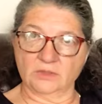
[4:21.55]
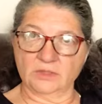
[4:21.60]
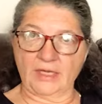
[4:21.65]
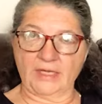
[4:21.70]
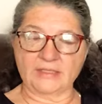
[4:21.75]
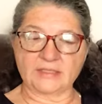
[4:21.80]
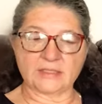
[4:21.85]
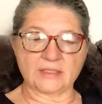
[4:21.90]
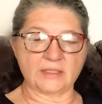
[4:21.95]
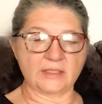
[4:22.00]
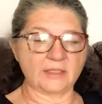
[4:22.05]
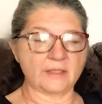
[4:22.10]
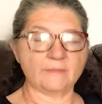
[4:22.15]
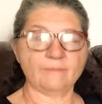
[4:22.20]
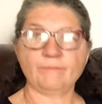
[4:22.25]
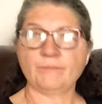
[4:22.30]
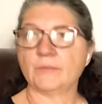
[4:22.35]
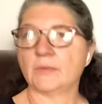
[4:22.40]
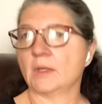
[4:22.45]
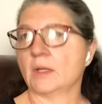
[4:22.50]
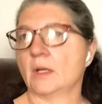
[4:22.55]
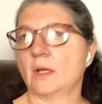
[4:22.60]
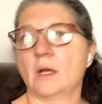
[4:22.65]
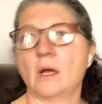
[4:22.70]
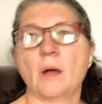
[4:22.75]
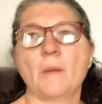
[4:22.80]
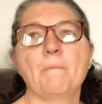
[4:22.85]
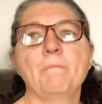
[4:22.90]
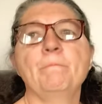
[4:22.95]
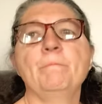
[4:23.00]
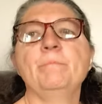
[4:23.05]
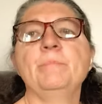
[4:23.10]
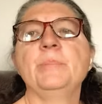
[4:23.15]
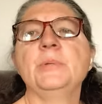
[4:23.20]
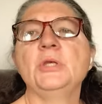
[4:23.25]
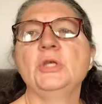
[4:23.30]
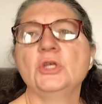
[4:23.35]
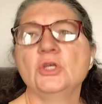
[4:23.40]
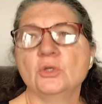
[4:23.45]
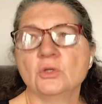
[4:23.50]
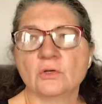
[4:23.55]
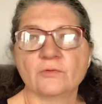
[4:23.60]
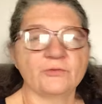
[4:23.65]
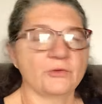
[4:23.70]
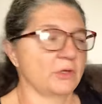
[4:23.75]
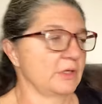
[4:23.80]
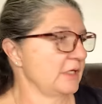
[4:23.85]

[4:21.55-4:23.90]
lights in it. Beautiful.